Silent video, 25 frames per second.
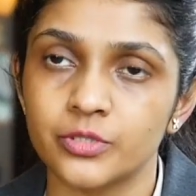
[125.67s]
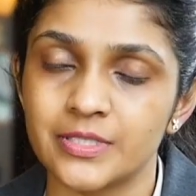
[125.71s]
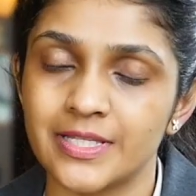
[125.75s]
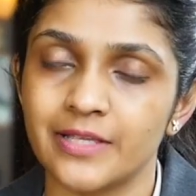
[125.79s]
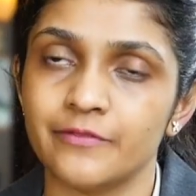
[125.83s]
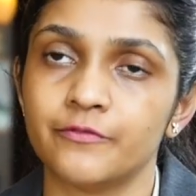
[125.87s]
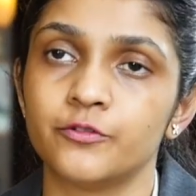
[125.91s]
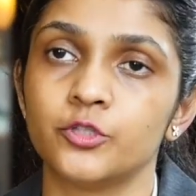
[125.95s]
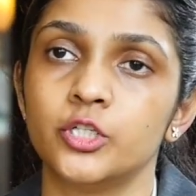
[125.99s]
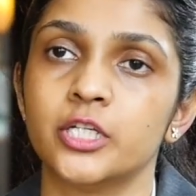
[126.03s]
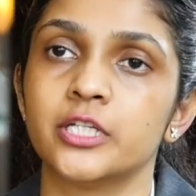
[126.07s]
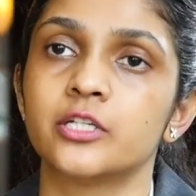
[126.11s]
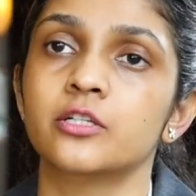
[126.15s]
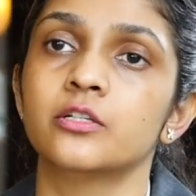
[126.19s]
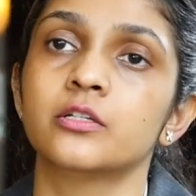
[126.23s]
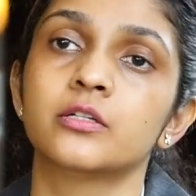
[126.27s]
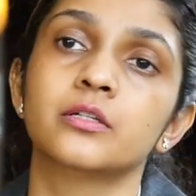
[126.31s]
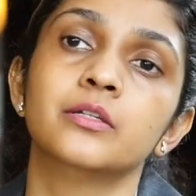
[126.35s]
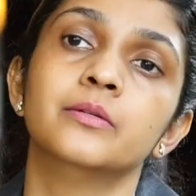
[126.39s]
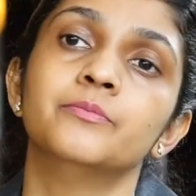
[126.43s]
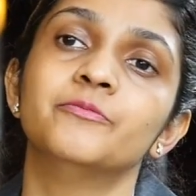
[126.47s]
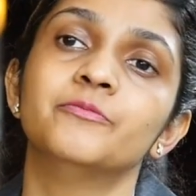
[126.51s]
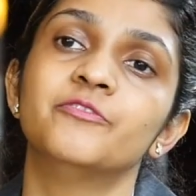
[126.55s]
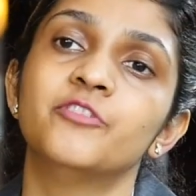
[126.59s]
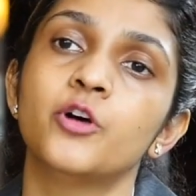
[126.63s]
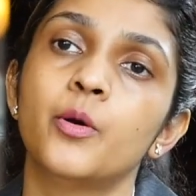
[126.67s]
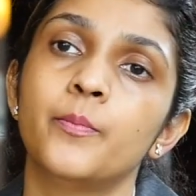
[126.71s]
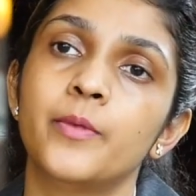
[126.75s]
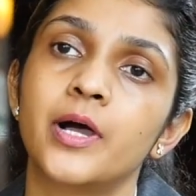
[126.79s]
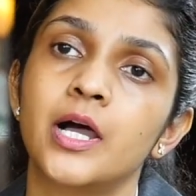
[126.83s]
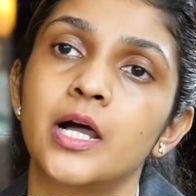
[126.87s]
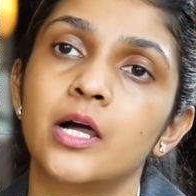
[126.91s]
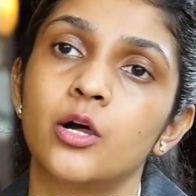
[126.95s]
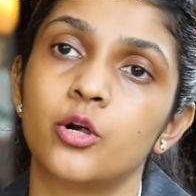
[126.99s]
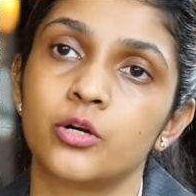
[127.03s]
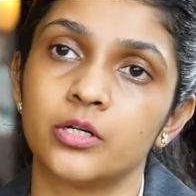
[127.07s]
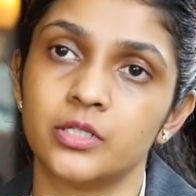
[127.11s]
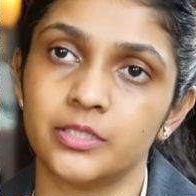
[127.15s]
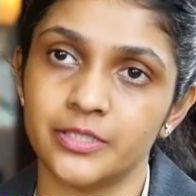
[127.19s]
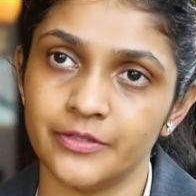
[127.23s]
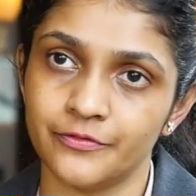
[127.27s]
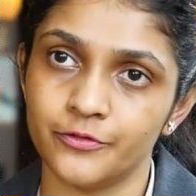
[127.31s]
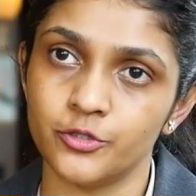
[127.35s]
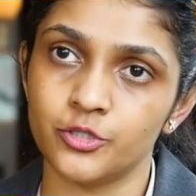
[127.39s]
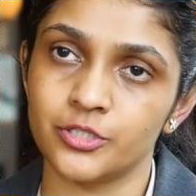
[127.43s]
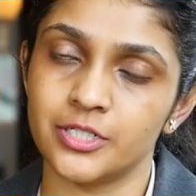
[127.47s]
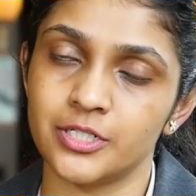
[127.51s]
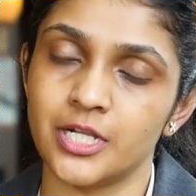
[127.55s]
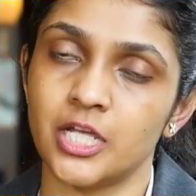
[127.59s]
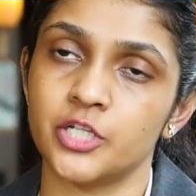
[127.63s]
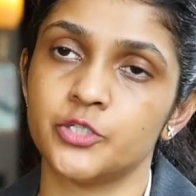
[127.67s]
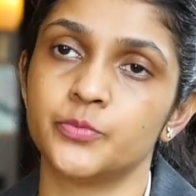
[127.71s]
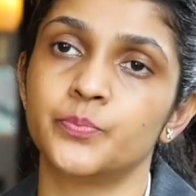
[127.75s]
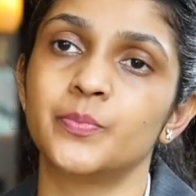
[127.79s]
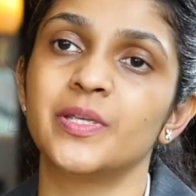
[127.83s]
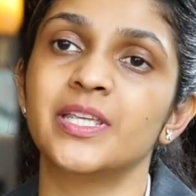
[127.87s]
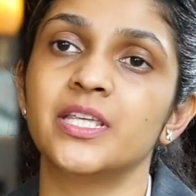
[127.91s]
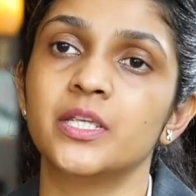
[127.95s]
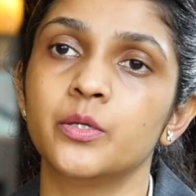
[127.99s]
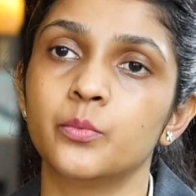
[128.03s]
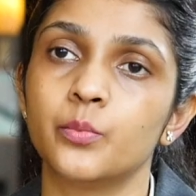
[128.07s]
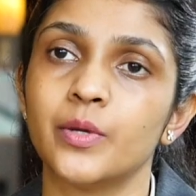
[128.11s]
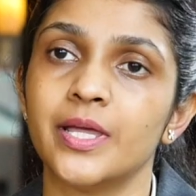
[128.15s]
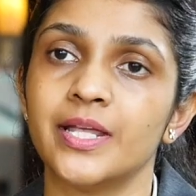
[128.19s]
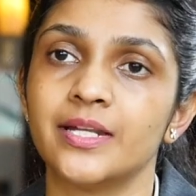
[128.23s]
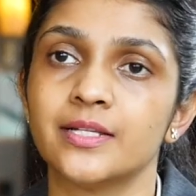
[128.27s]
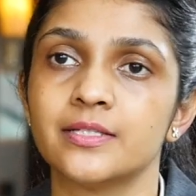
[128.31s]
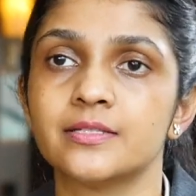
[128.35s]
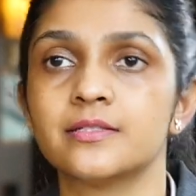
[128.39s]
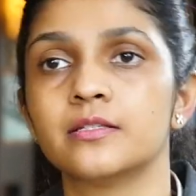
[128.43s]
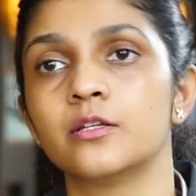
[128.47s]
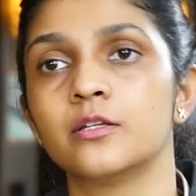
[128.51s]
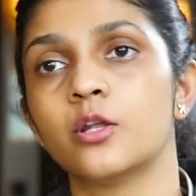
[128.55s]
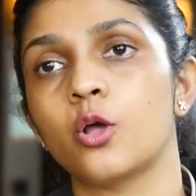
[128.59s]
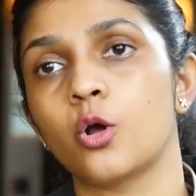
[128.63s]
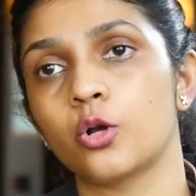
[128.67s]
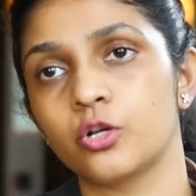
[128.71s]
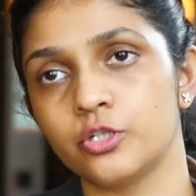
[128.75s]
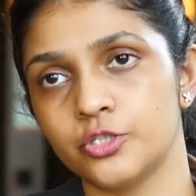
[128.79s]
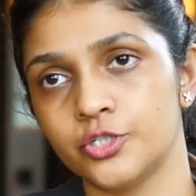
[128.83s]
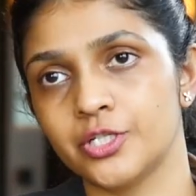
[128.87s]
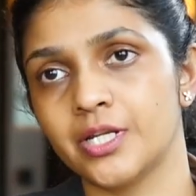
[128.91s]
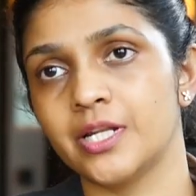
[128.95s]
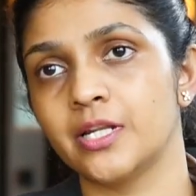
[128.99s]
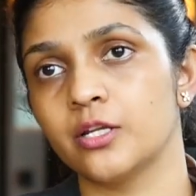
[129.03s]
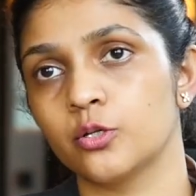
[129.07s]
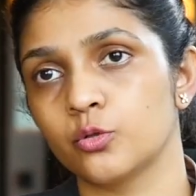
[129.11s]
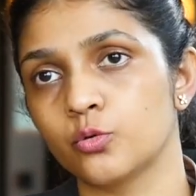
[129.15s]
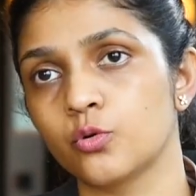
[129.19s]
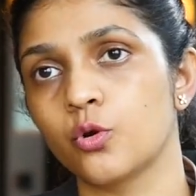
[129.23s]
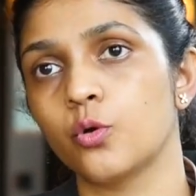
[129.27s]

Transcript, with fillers: say, follicular lymphoma or a diffuse large B, where it's an oncogenic